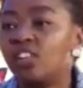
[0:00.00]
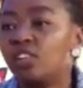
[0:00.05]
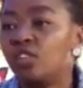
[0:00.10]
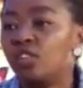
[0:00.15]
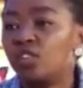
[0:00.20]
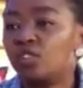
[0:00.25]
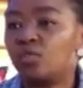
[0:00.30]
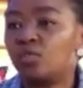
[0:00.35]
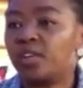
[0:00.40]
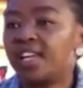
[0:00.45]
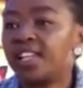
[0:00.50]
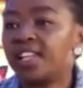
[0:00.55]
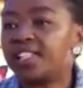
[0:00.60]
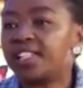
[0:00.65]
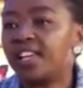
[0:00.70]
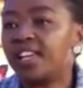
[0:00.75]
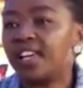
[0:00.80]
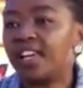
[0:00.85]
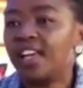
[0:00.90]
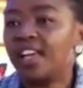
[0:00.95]
you know, to
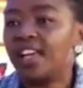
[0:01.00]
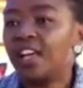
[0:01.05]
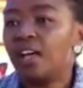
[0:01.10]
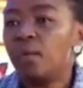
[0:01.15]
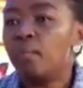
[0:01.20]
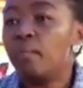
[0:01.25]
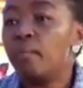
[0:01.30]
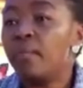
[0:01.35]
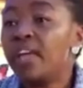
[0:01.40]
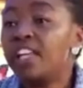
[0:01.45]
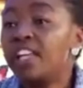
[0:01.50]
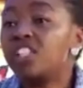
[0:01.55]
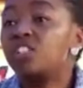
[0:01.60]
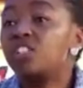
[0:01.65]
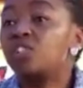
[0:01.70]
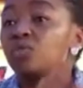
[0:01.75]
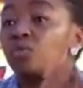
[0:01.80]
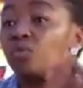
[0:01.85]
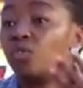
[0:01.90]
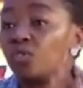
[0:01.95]
get a maize
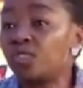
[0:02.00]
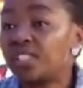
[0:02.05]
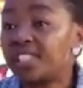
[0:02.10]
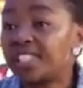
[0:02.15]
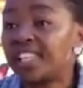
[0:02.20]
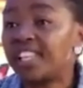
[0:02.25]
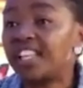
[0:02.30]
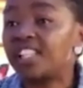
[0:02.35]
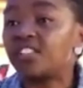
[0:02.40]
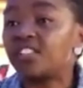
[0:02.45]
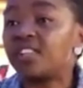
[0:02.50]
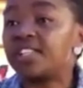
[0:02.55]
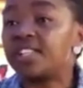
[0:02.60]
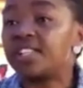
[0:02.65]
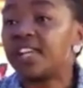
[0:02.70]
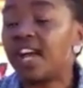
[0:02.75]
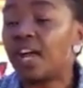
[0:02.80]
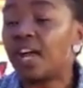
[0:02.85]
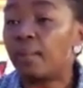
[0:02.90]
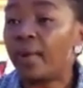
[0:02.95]
to go sell so that
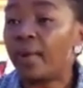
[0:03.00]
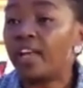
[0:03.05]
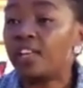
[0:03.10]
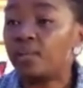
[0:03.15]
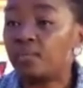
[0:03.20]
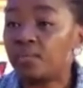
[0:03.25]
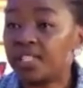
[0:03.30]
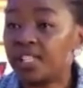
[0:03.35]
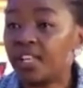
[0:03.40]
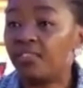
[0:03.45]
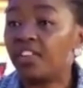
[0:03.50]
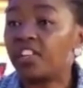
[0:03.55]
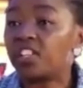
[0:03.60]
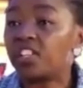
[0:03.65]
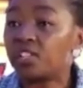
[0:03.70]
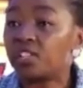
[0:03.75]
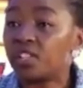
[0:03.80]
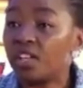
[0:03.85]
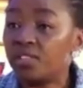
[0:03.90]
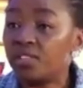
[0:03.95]
he can buy himself a
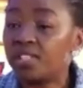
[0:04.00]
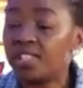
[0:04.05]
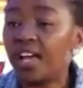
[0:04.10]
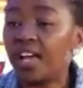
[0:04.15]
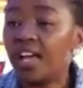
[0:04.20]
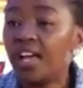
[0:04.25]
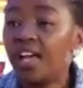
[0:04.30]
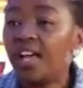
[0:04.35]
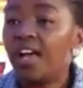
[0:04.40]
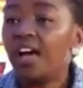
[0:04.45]
trouser